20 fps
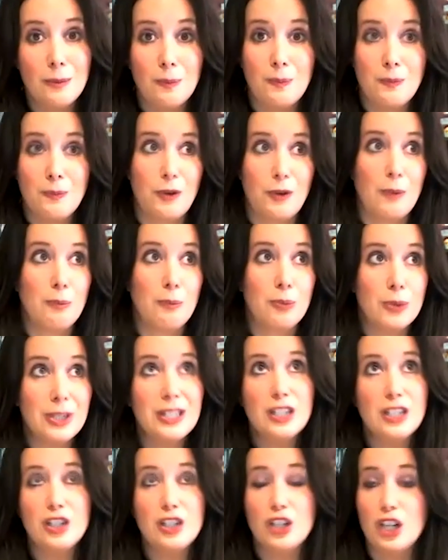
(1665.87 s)
from
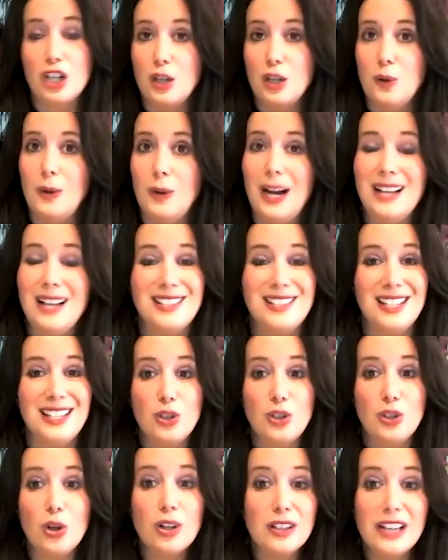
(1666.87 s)
British to US, it
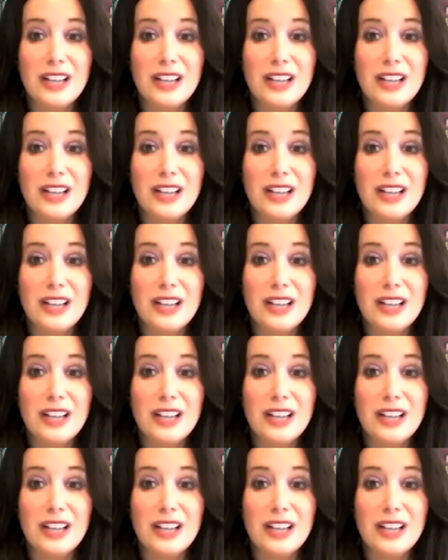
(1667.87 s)
took